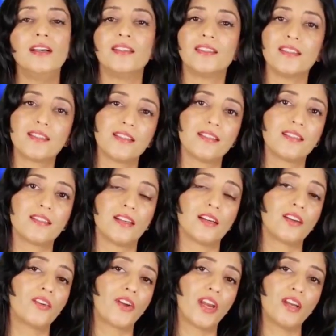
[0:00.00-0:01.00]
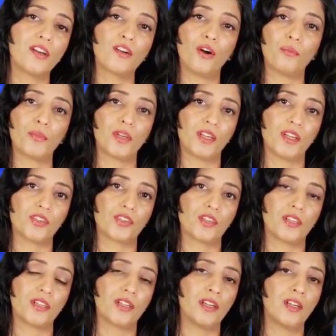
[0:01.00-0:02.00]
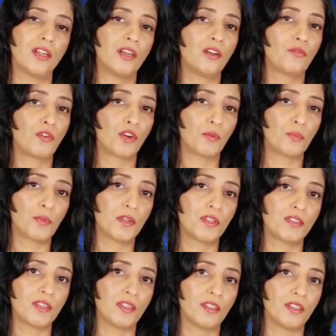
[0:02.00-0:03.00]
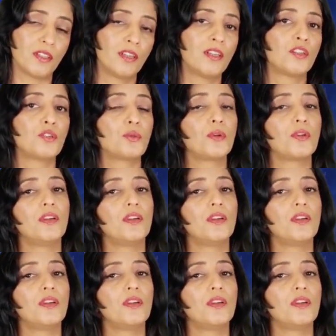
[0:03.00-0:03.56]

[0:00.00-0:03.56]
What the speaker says: this is a great combination for a person to